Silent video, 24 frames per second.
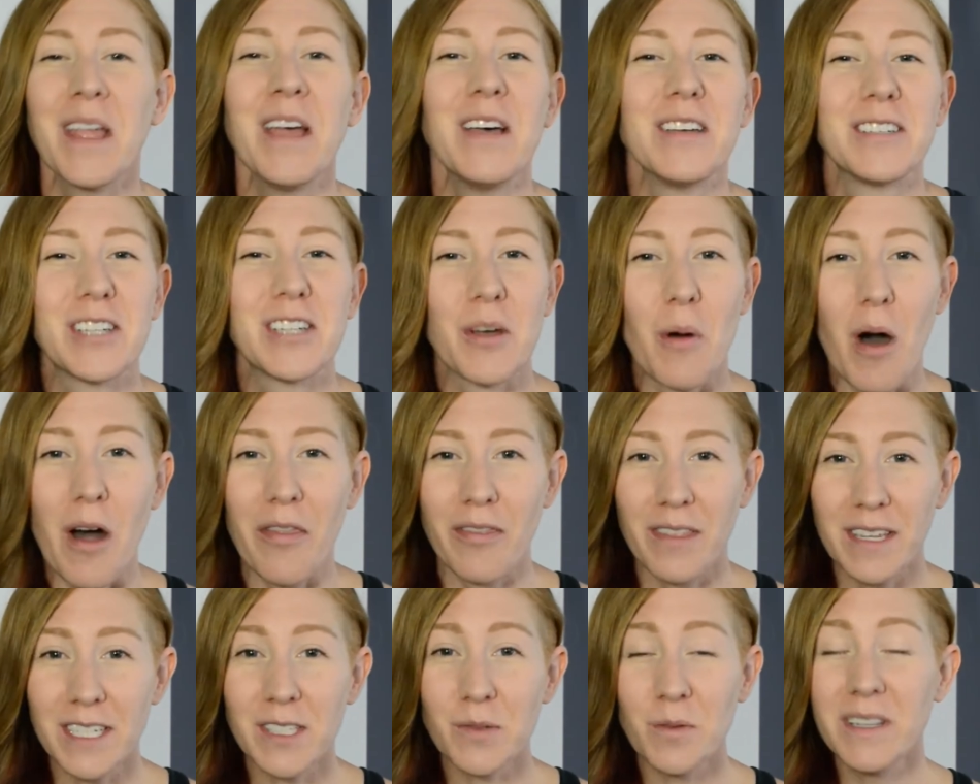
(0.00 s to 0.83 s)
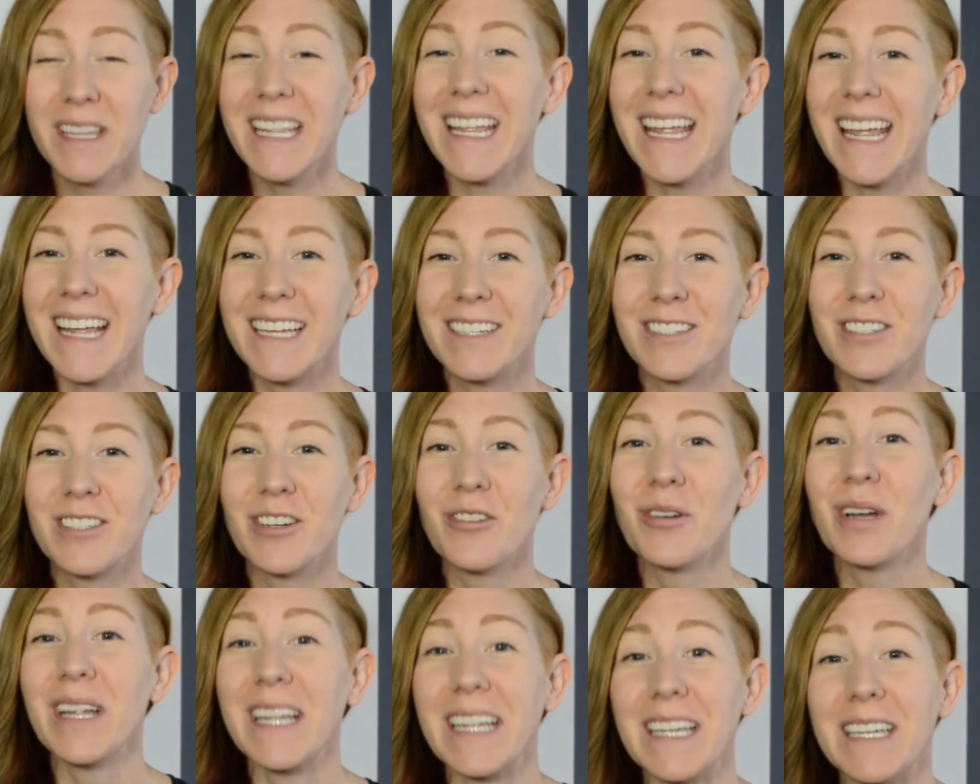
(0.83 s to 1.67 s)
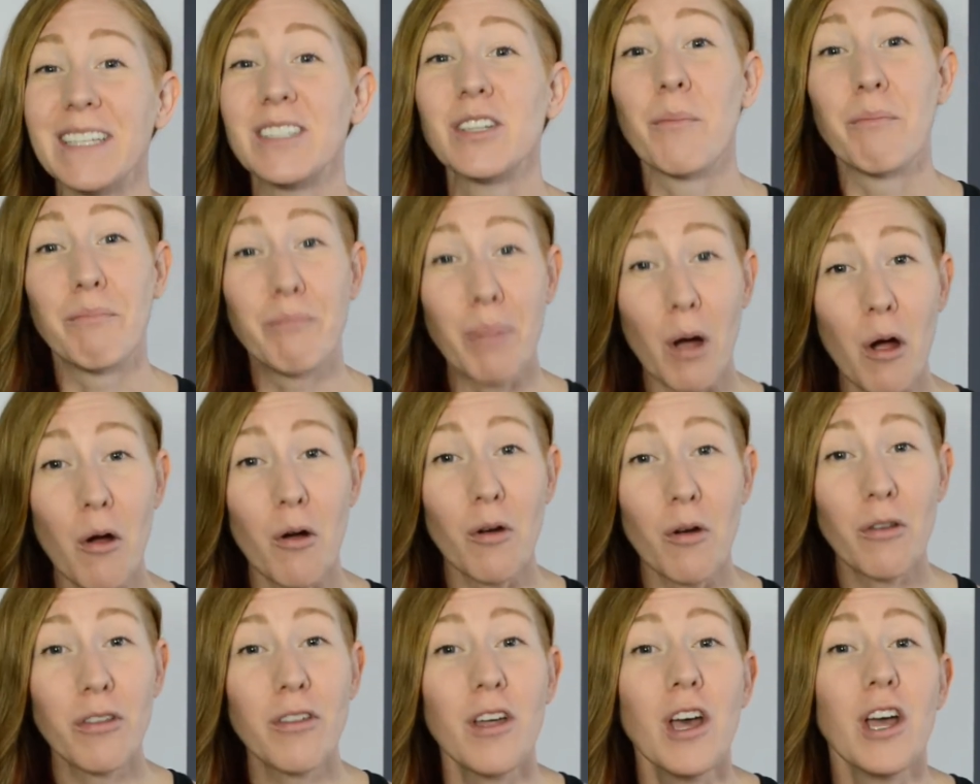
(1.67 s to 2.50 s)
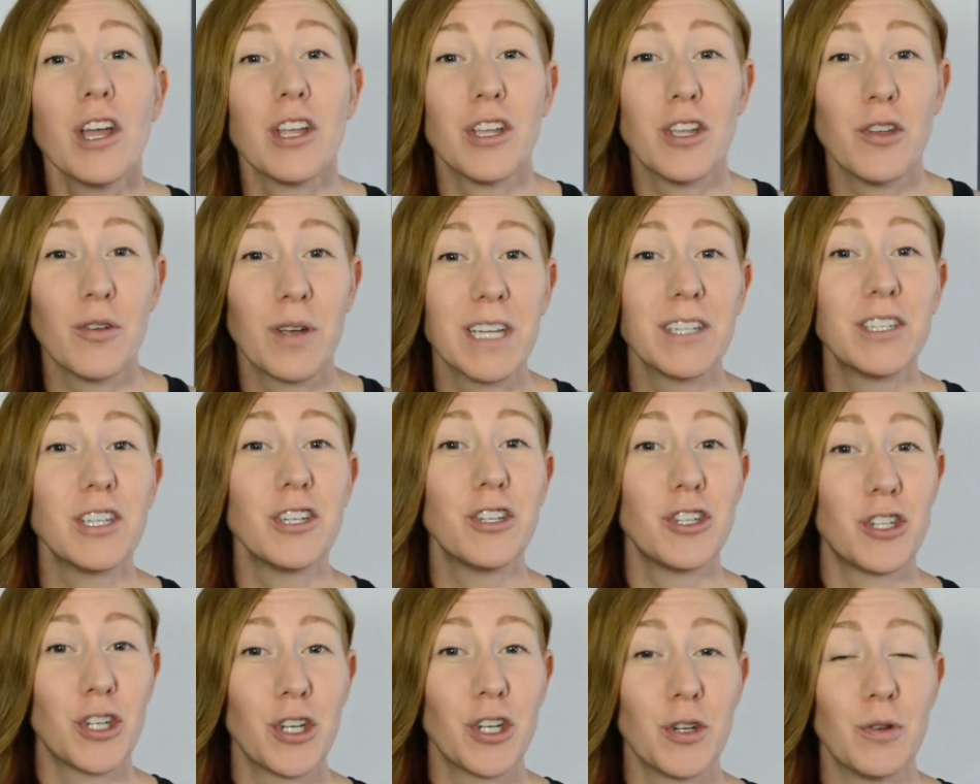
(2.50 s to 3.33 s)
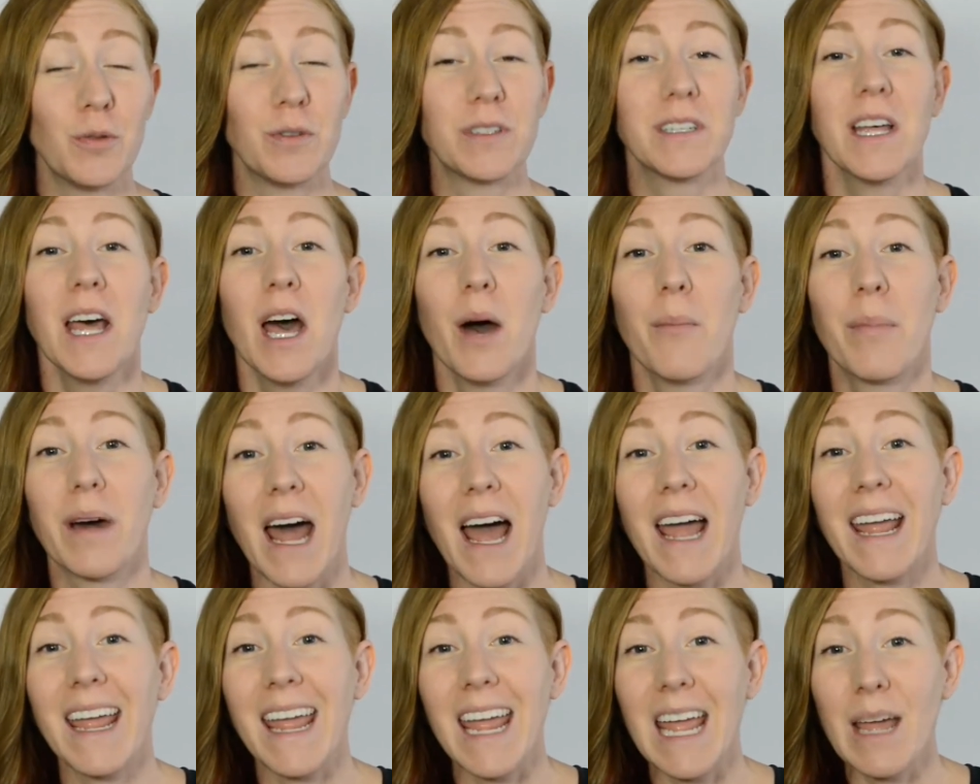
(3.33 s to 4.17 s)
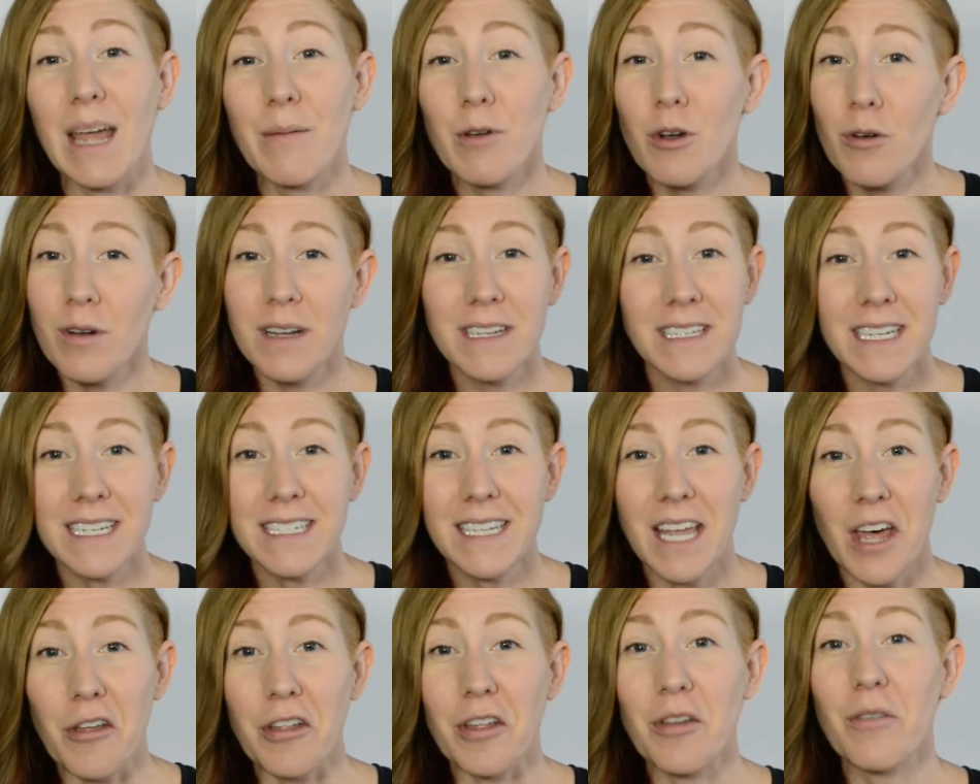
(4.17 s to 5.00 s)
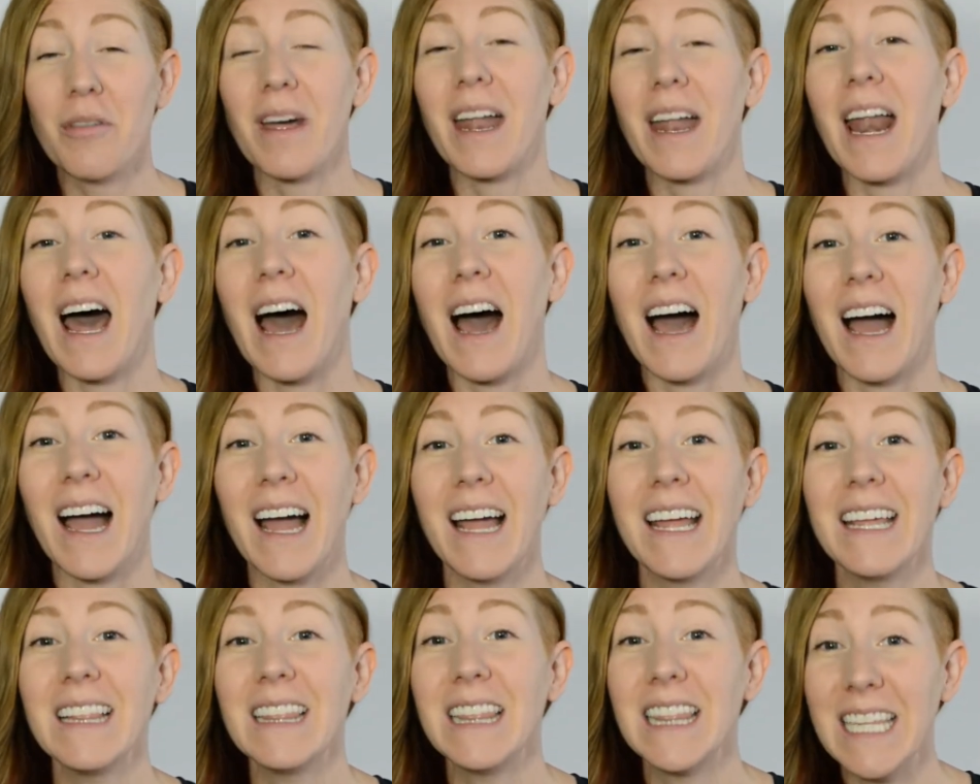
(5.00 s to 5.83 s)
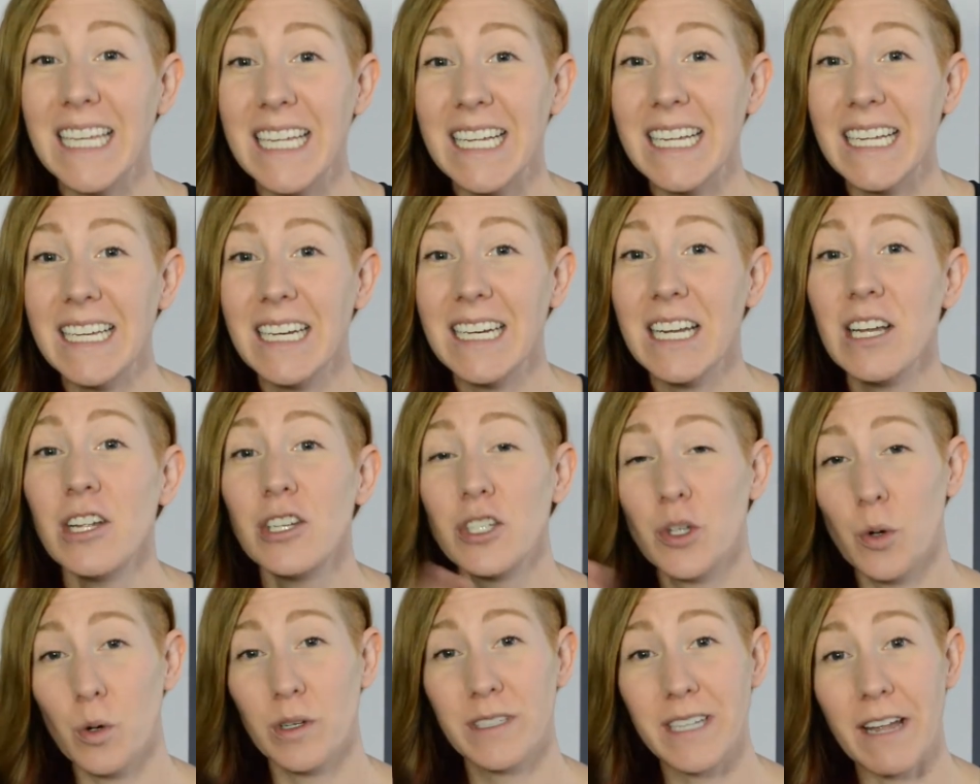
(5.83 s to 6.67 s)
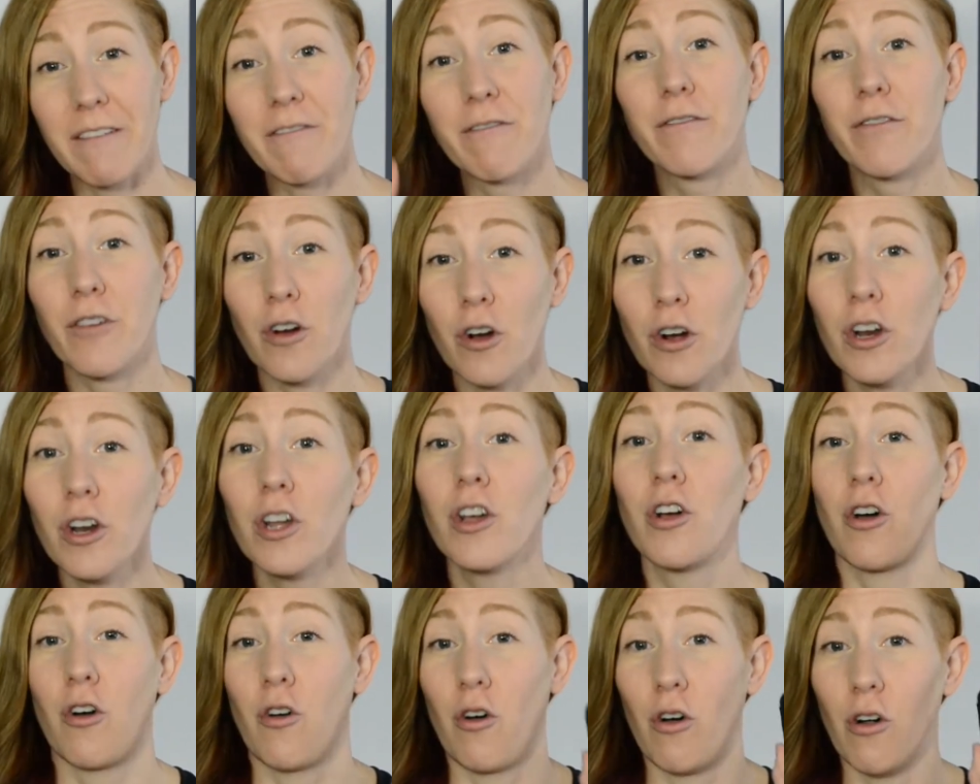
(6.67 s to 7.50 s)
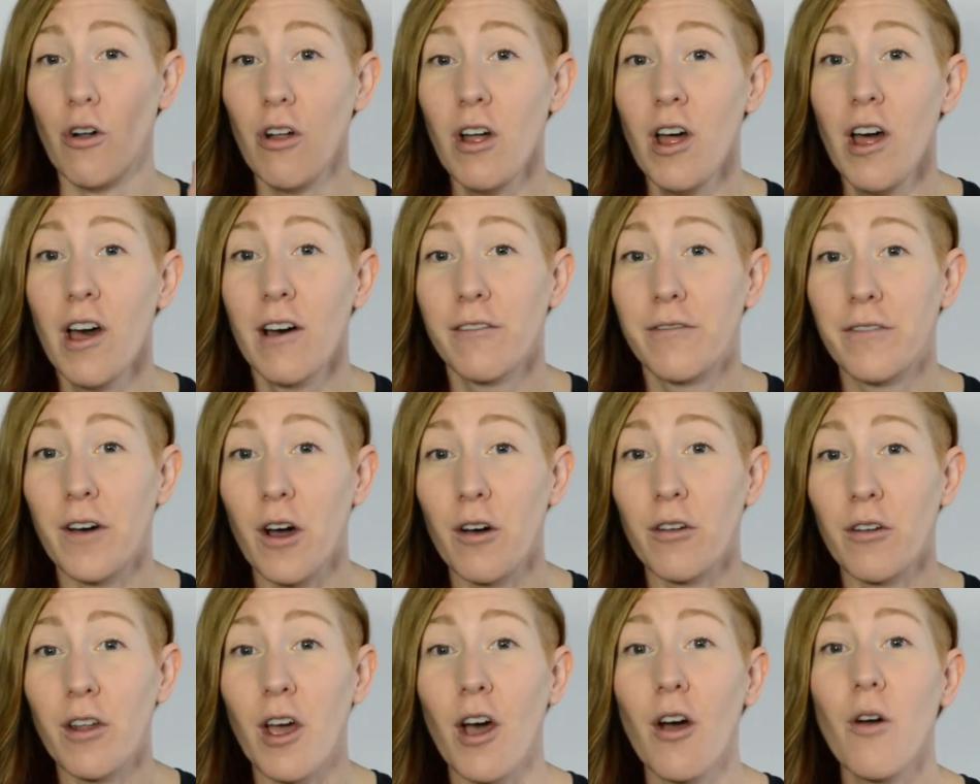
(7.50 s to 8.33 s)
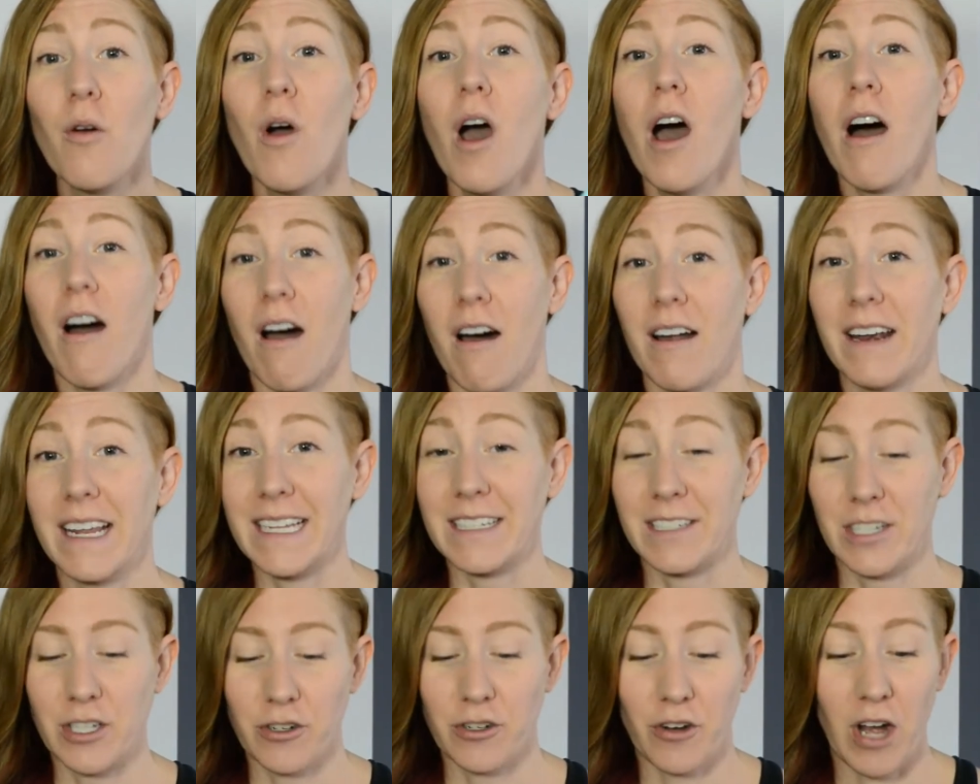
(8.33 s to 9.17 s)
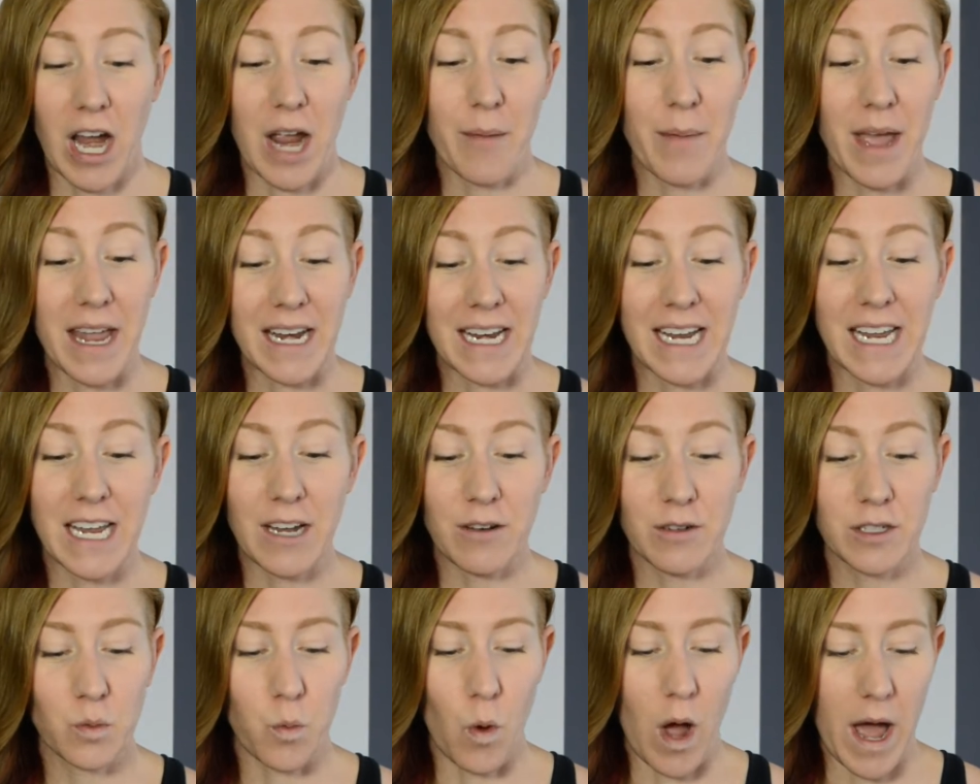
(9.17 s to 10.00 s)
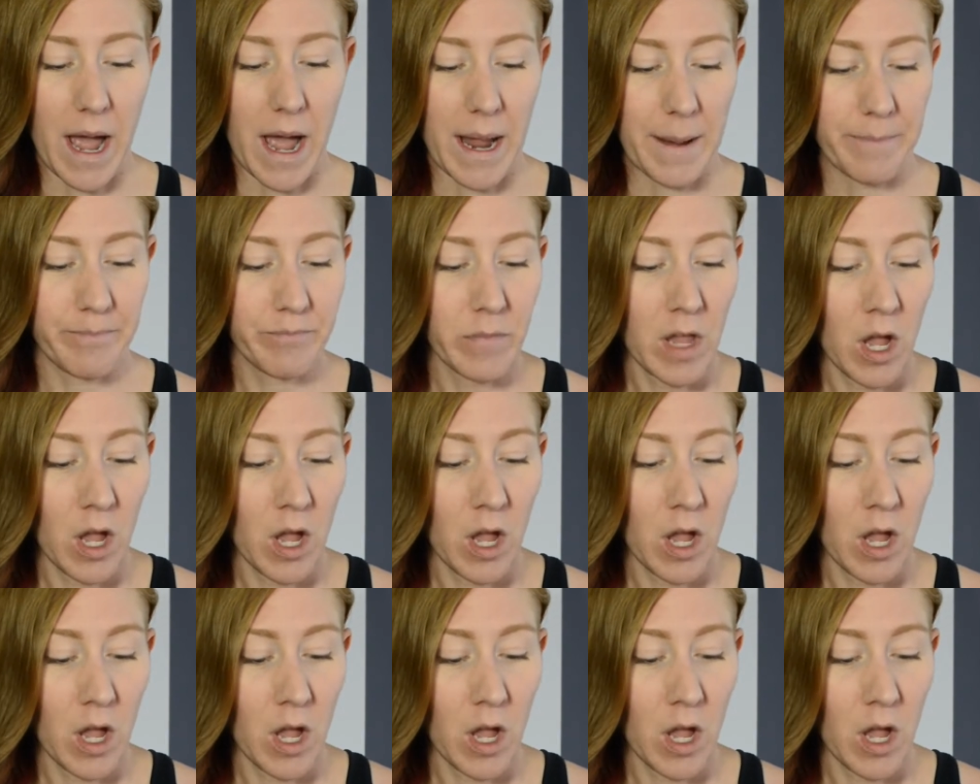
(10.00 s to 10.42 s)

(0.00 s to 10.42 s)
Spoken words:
So on this one, the answer is both. You get to choose, but I am going to tell you that I lean towards a vertical photo on Instagram, and here's why.